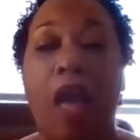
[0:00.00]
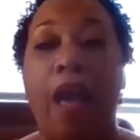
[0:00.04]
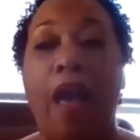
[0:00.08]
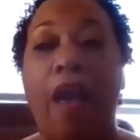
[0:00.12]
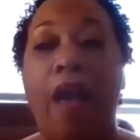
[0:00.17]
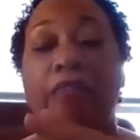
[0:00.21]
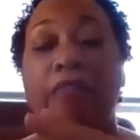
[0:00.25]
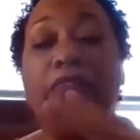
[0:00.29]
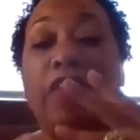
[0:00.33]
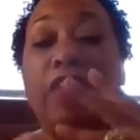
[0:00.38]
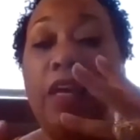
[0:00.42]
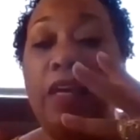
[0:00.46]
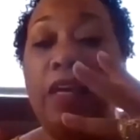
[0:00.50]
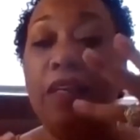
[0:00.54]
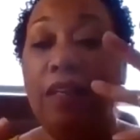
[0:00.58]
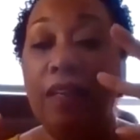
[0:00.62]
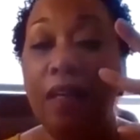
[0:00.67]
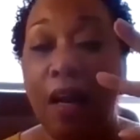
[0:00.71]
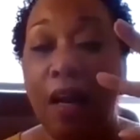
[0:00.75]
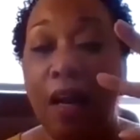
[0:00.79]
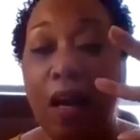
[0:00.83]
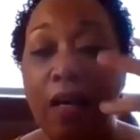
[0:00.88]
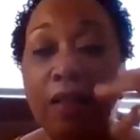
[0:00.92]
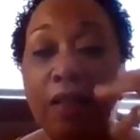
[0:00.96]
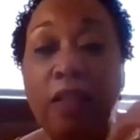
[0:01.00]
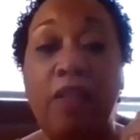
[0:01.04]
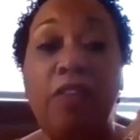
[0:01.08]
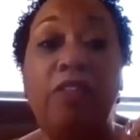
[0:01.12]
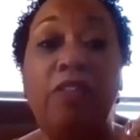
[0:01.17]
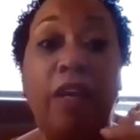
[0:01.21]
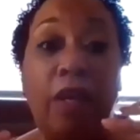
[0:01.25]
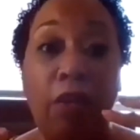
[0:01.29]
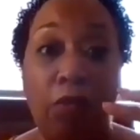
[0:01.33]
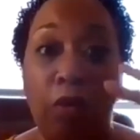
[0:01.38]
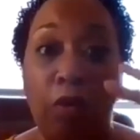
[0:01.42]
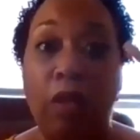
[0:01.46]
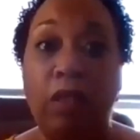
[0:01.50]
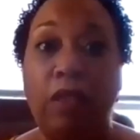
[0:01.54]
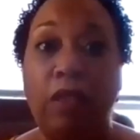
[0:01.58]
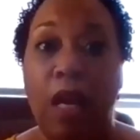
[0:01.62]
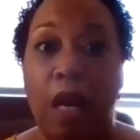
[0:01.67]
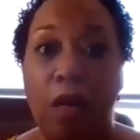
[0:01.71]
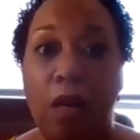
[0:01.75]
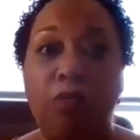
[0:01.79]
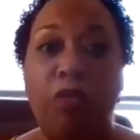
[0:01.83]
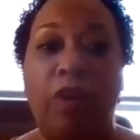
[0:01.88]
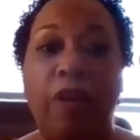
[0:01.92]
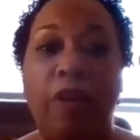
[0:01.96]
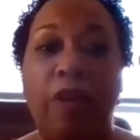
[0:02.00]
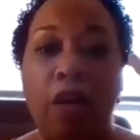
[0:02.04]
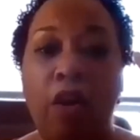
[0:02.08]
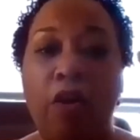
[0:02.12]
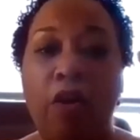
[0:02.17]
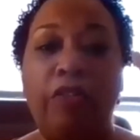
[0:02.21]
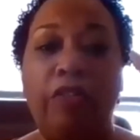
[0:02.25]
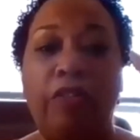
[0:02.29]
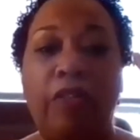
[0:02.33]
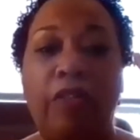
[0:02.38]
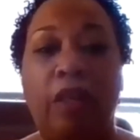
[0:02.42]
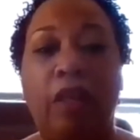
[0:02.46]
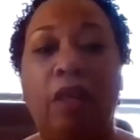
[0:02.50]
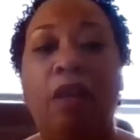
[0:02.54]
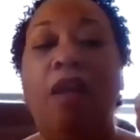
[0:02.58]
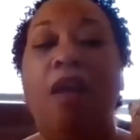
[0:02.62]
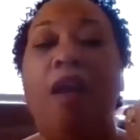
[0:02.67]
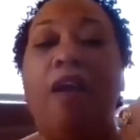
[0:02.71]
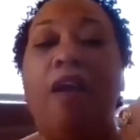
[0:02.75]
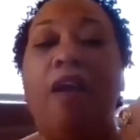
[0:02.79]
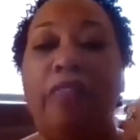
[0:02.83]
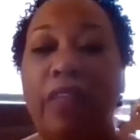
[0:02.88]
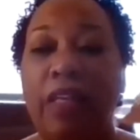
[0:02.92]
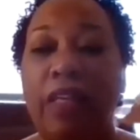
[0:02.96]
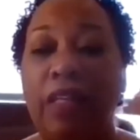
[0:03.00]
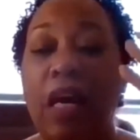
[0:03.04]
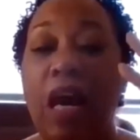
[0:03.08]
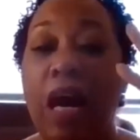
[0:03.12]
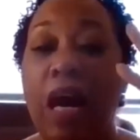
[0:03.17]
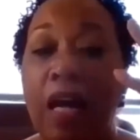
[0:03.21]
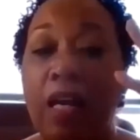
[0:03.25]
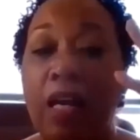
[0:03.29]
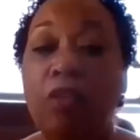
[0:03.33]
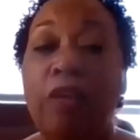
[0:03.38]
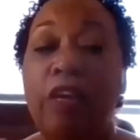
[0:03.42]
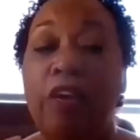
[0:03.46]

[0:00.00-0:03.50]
And thank God they were a lot more healthy than I,